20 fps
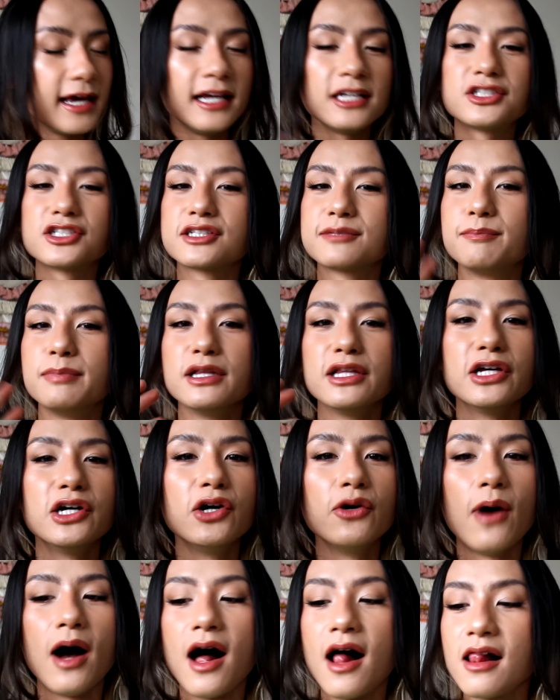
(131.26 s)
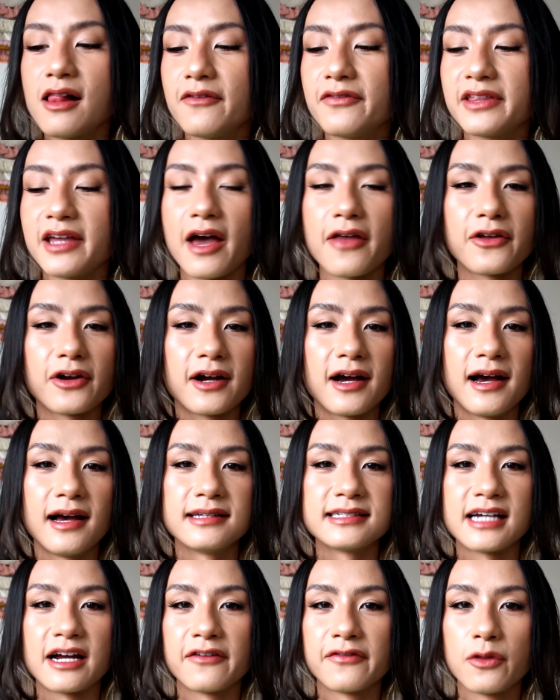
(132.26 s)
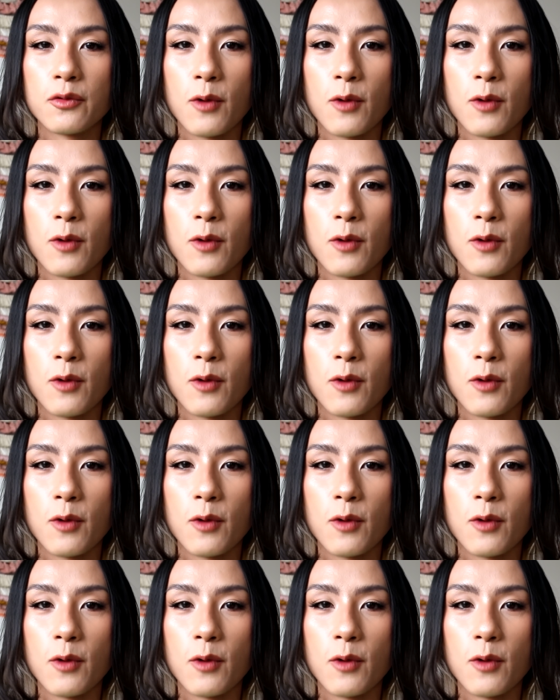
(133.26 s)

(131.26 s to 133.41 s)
He just blew all of the other guys out of the